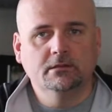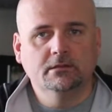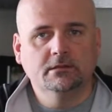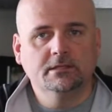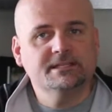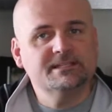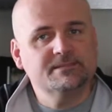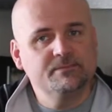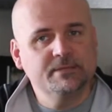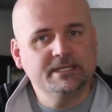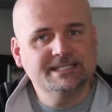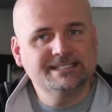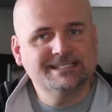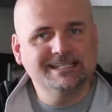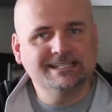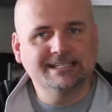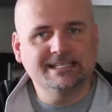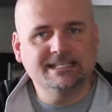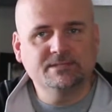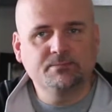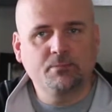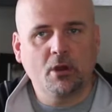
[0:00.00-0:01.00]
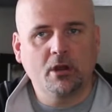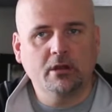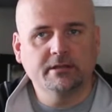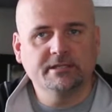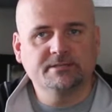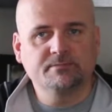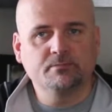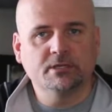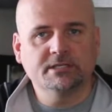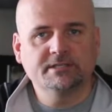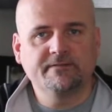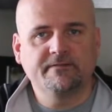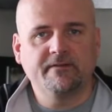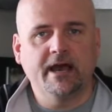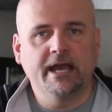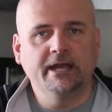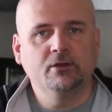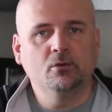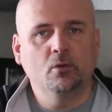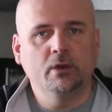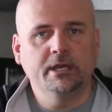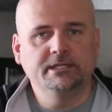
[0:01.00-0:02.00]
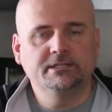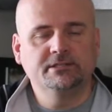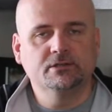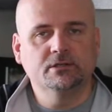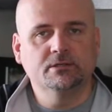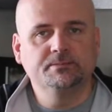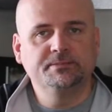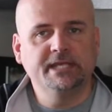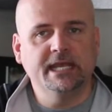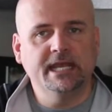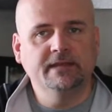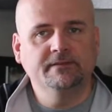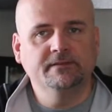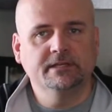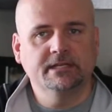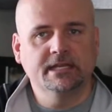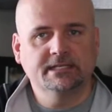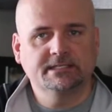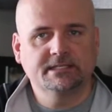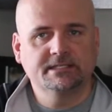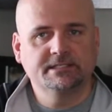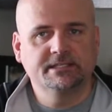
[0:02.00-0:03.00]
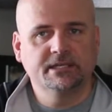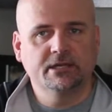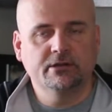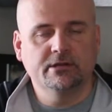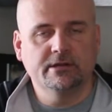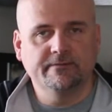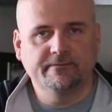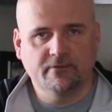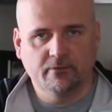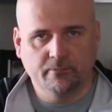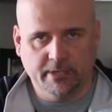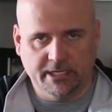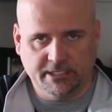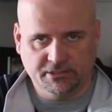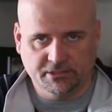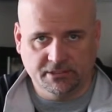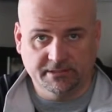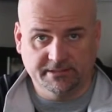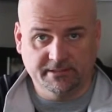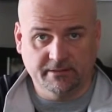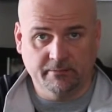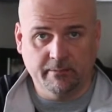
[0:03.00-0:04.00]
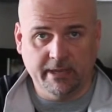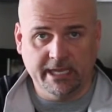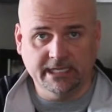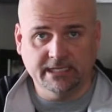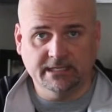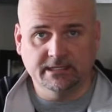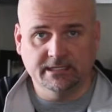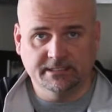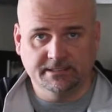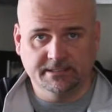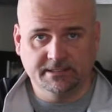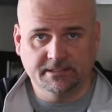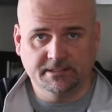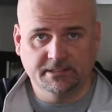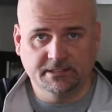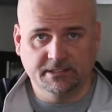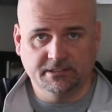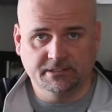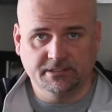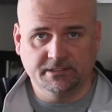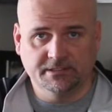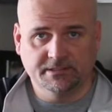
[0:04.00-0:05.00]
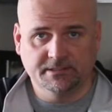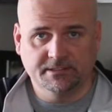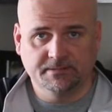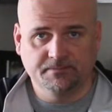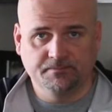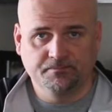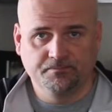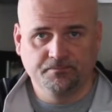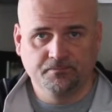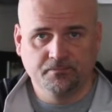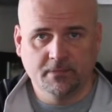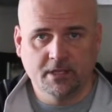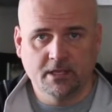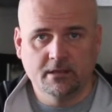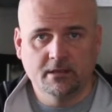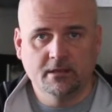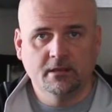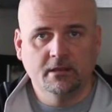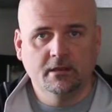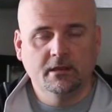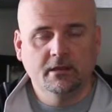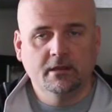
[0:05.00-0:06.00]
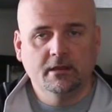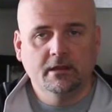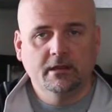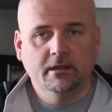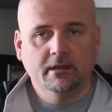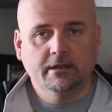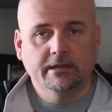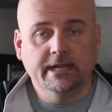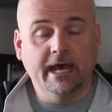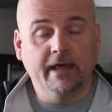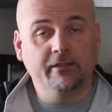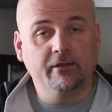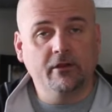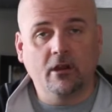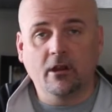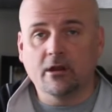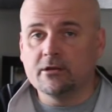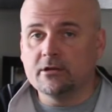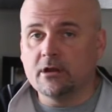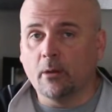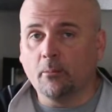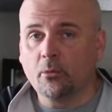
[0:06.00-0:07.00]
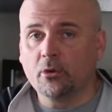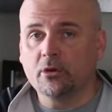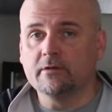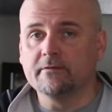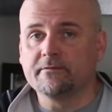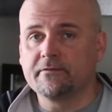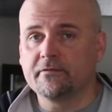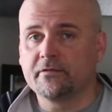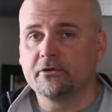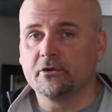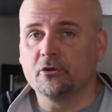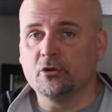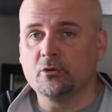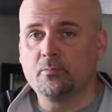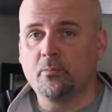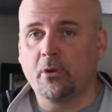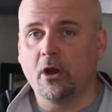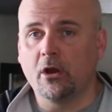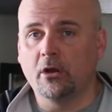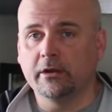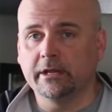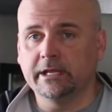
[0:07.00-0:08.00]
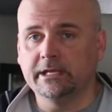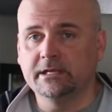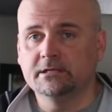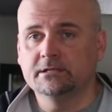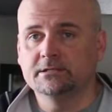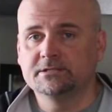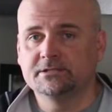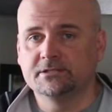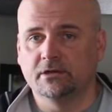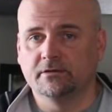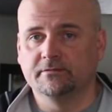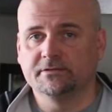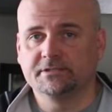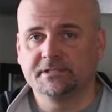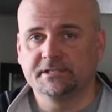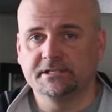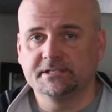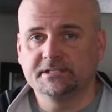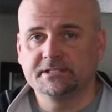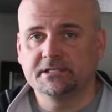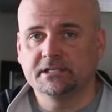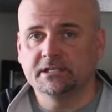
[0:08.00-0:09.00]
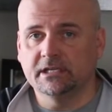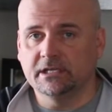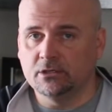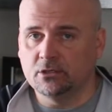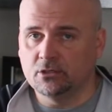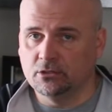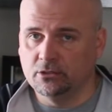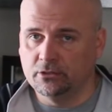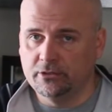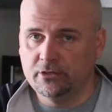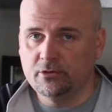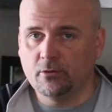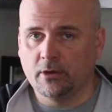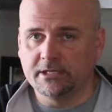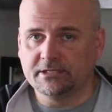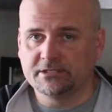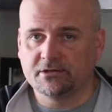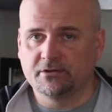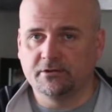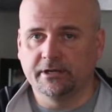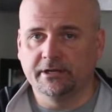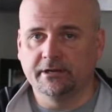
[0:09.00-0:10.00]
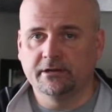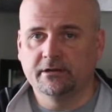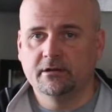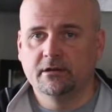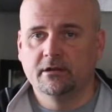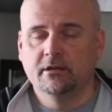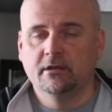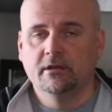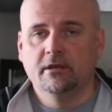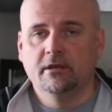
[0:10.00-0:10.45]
This means that these parties must find a way to obtain the necessary information to make these decisions. Now, there are a number of third-party services, including Rent Screener,